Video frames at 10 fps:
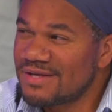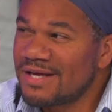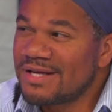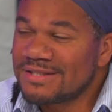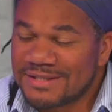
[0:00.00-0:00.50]

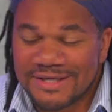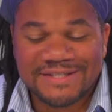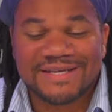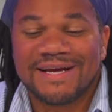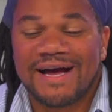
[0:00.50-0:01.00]
What?
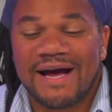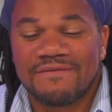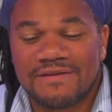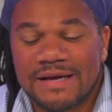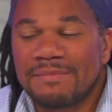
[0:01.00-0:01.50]
Seriously,
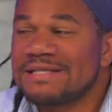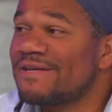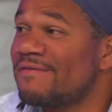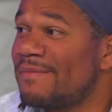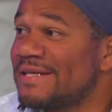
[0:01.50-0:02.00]
I've gotten
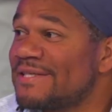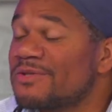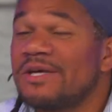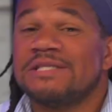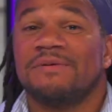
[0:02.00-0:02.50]
myself in bad
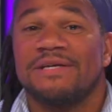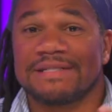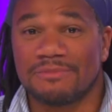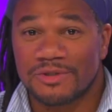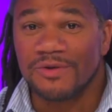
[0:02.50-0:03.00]
situations
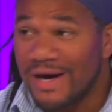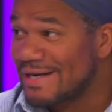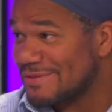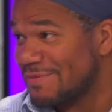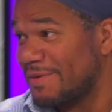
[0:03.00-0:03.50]
because I'm too
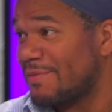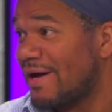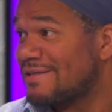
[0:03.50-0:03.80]
honest with people.